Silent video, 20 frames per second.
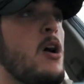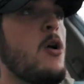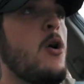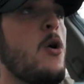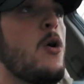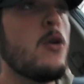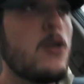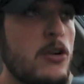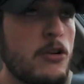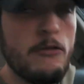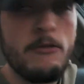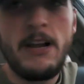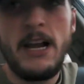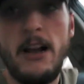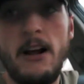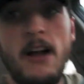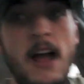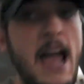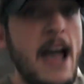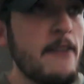whole
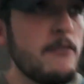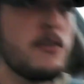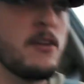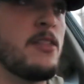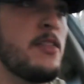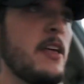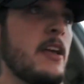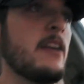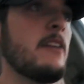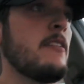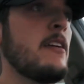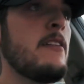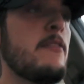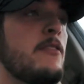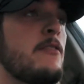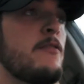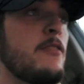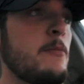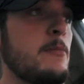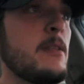career, everything,
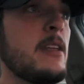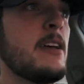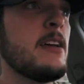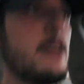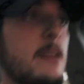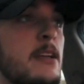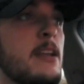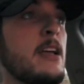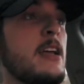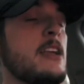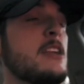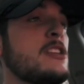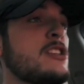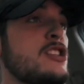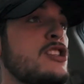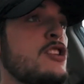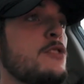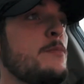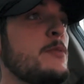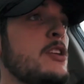even from the
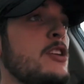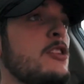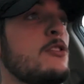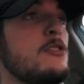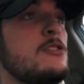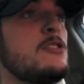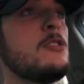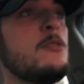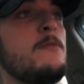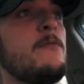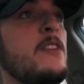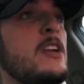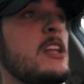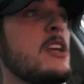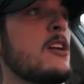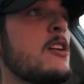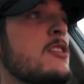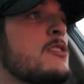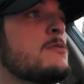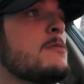stupid YouTube
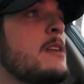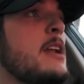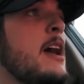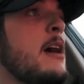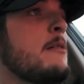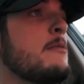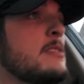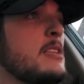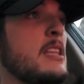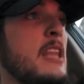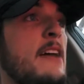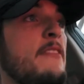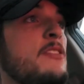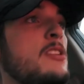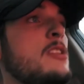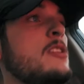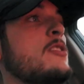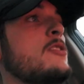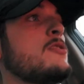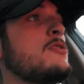videos when I was
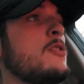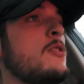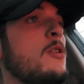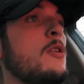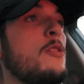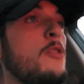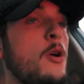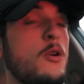11 years old,